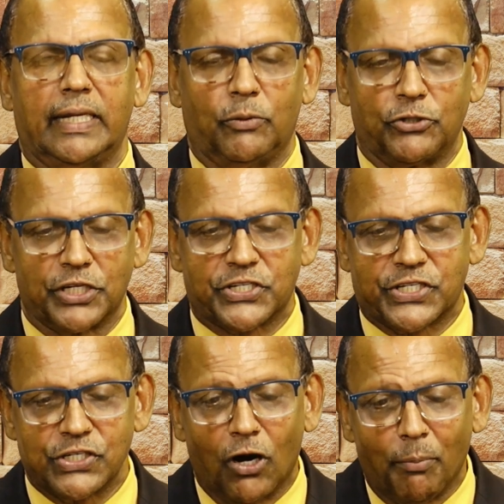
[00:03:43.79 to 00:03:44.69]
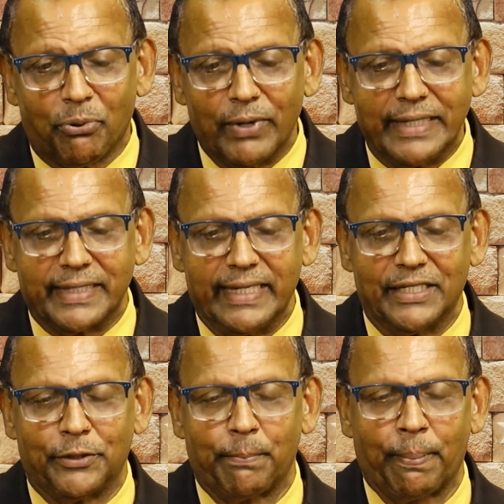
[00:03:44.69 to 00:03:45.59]
They were just
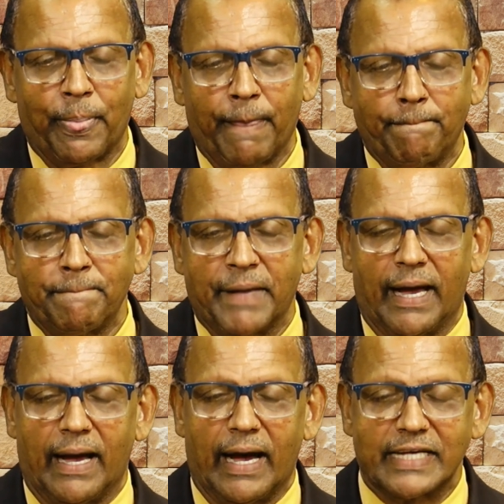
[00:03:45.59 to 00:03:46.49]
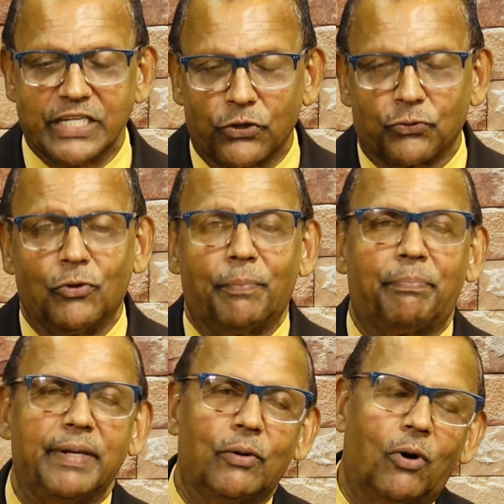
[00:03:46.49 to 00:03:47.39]
operating as a
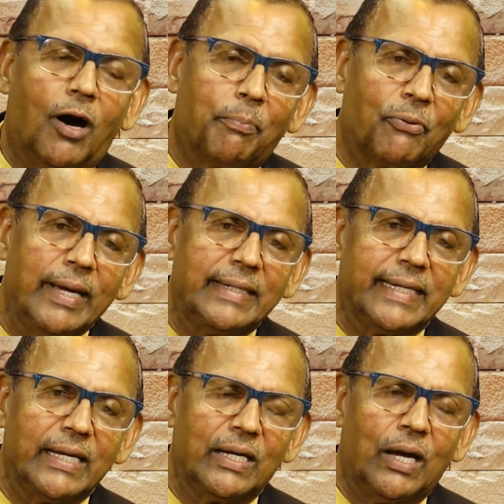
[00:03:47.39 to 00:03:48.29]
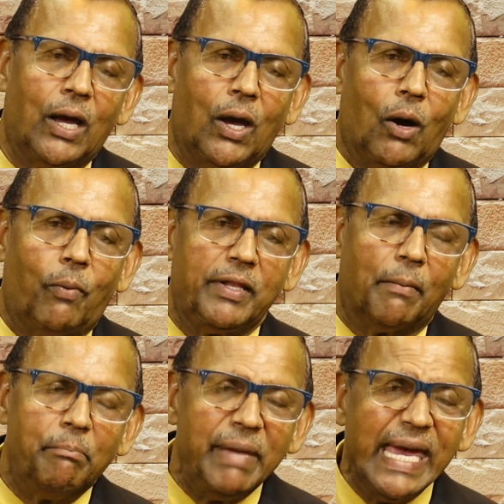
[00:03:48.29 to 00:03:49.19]
group. They were operating with
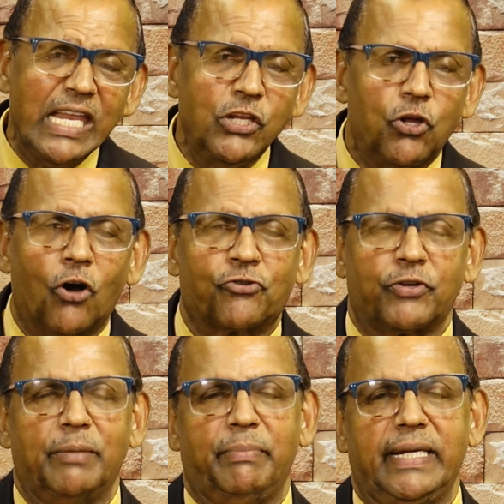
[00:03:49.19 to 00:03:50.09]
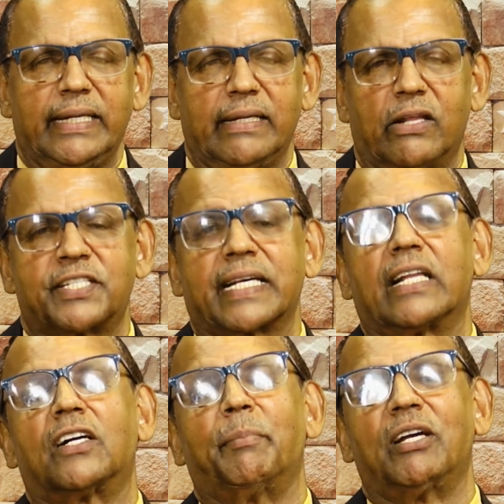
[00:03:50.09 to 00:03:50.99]
the main doctrine being the
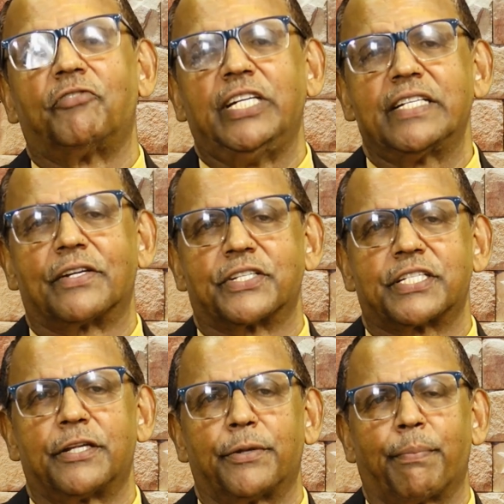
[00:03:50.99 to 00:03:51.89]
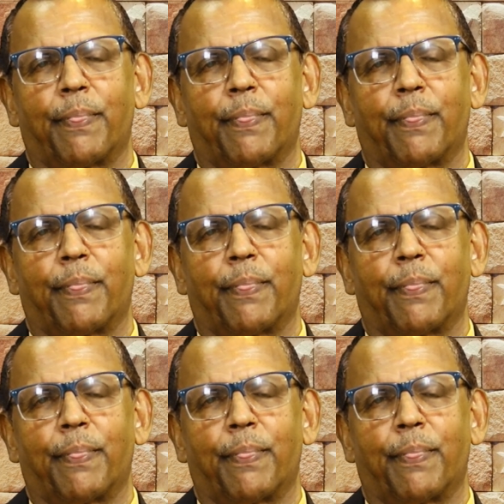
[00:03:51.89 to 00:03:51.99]
second coming of Jesus.